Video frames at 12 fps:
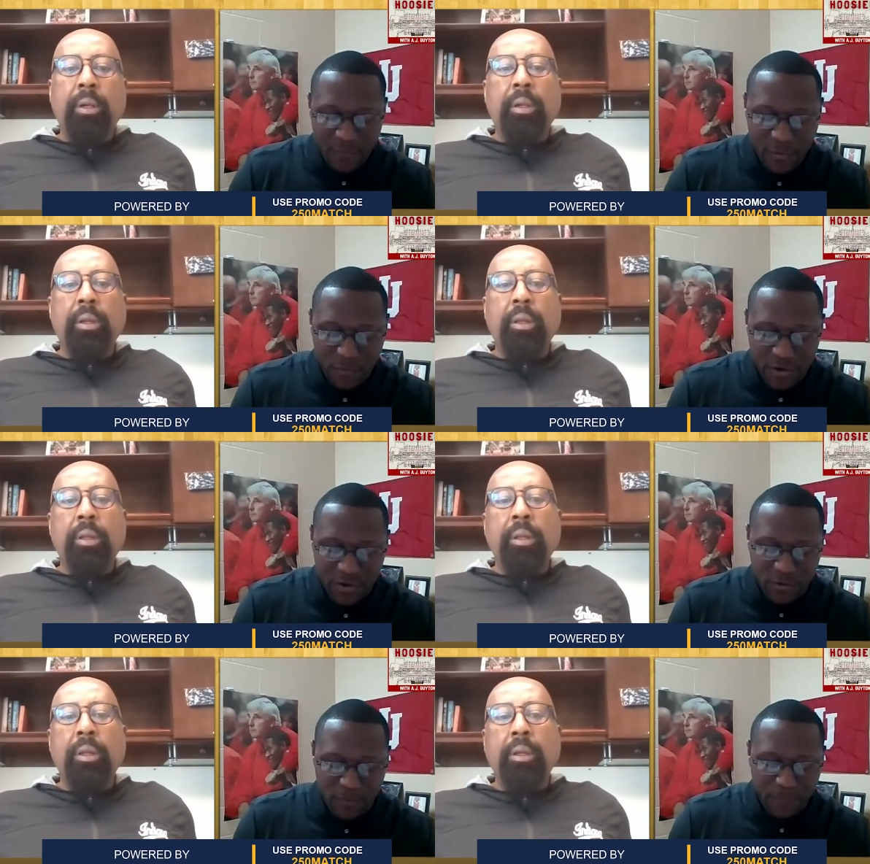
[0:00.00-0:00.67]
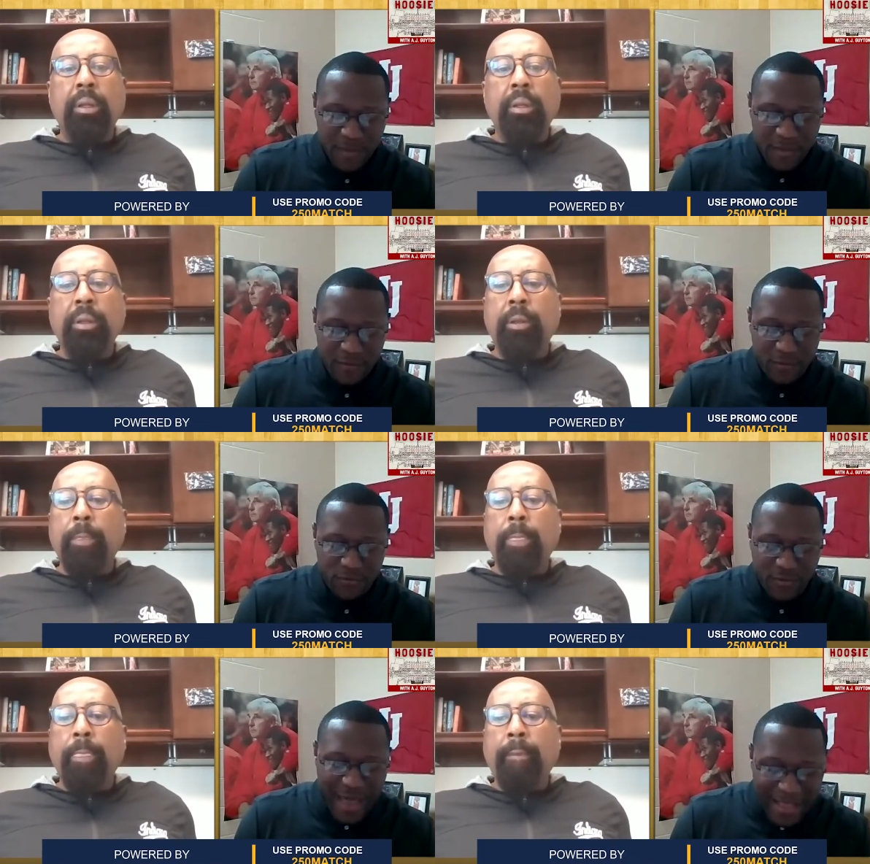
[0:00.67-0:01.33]
Speaker 1: Well, when
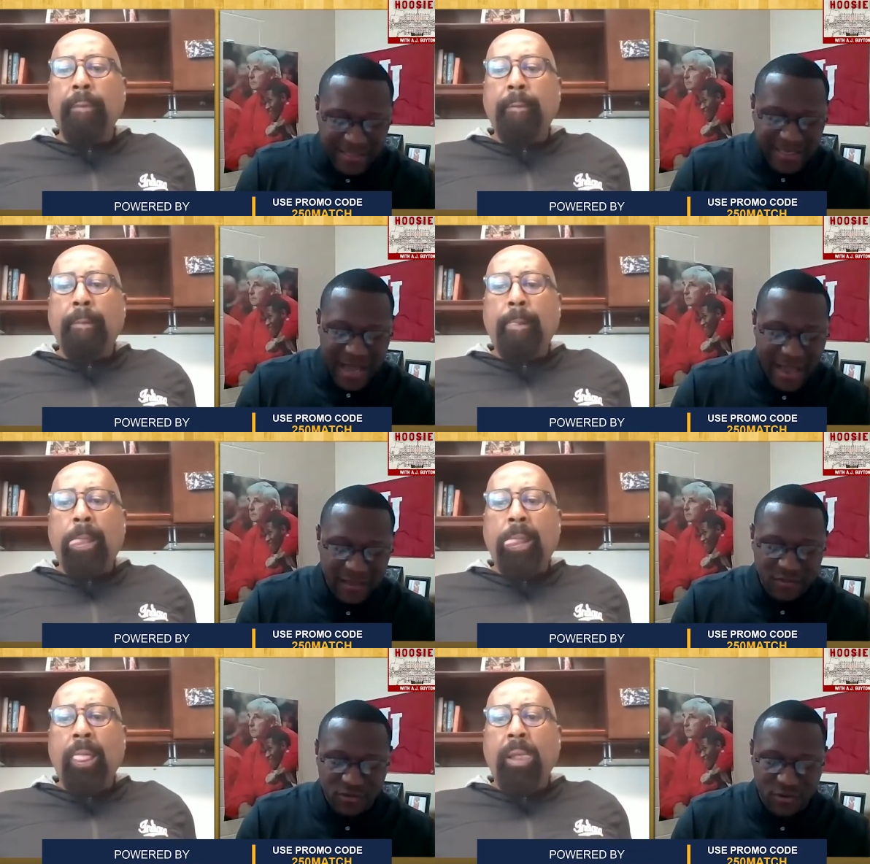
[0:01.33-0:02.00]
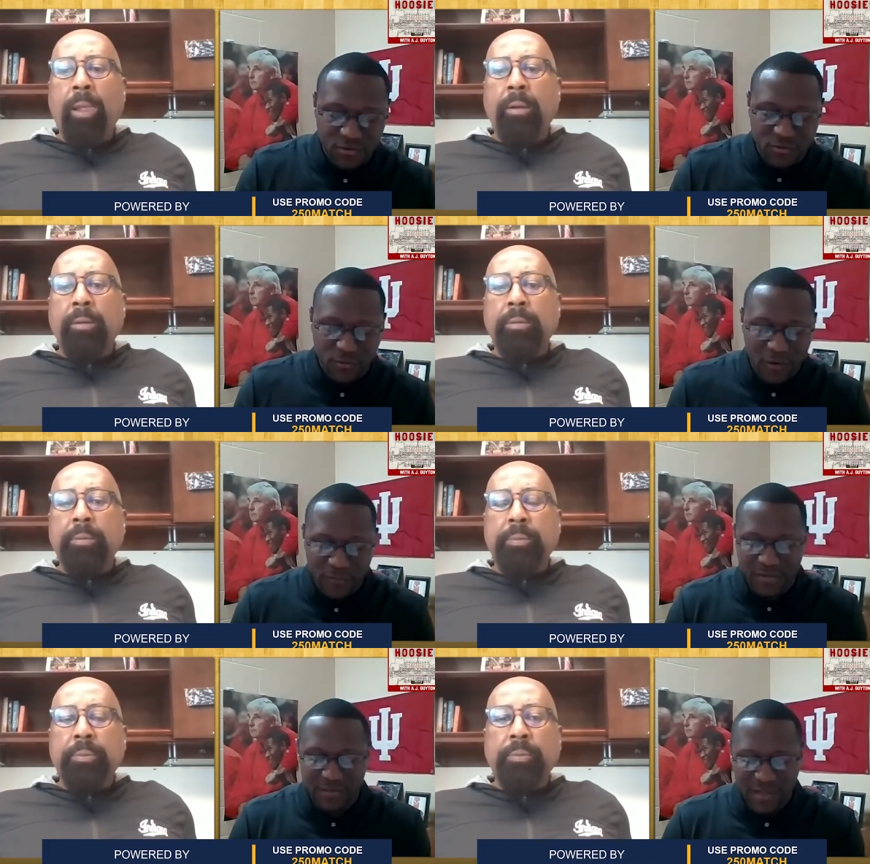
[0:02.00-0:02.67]
you got to high school,
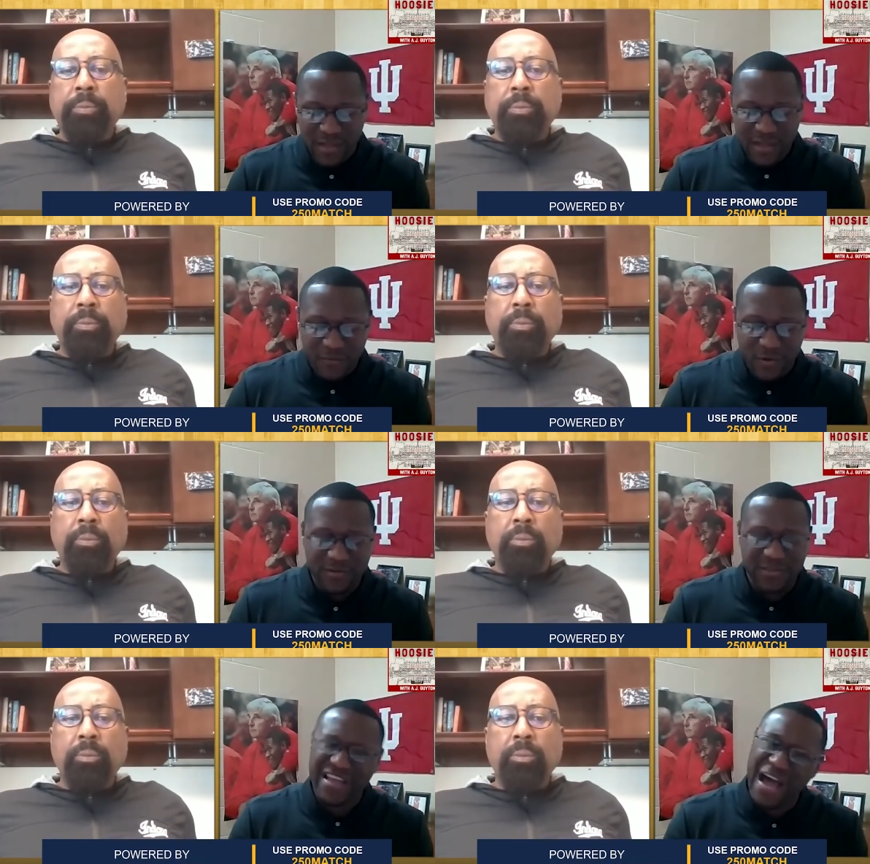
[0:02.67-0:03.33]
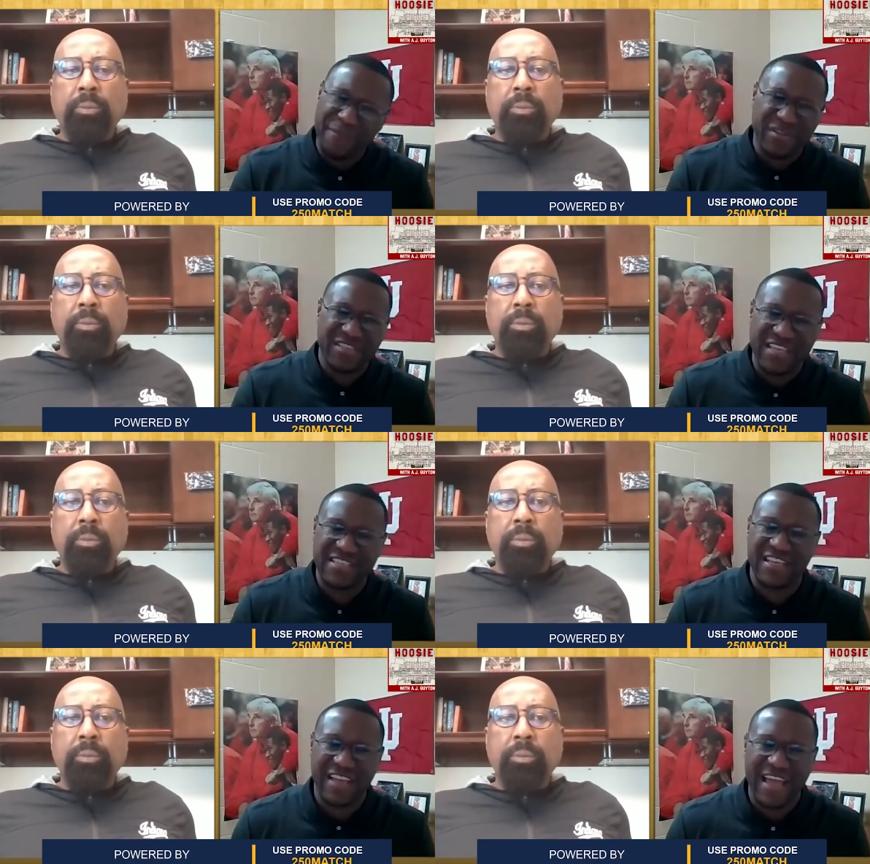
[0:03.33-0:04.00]
what was the
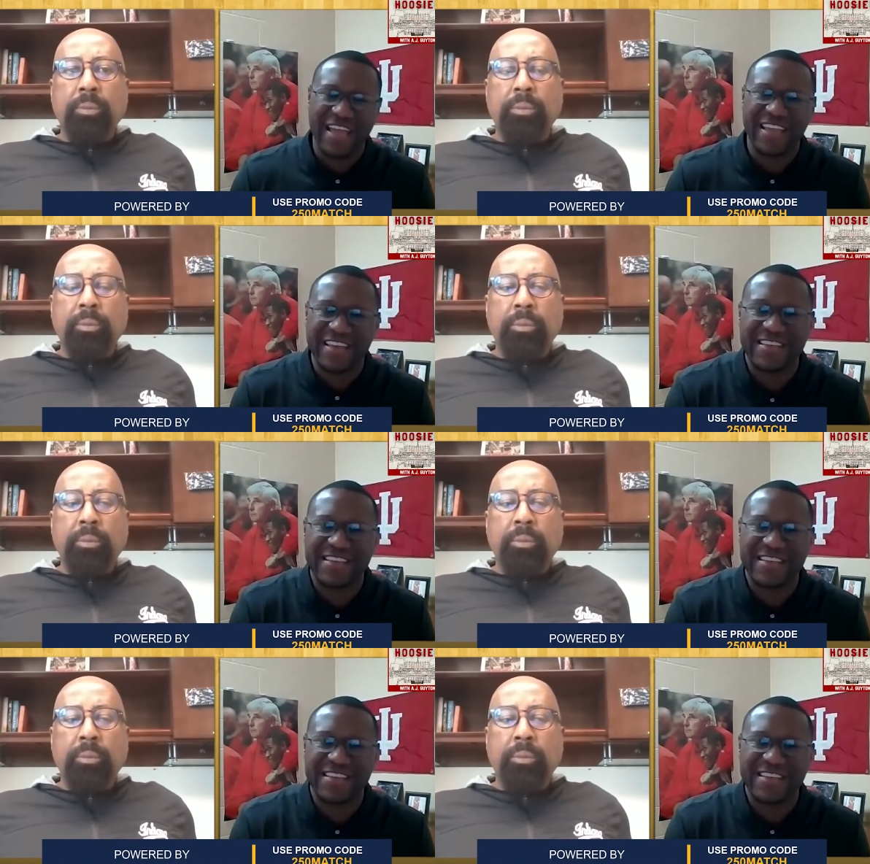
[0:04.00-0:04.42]
competition like in the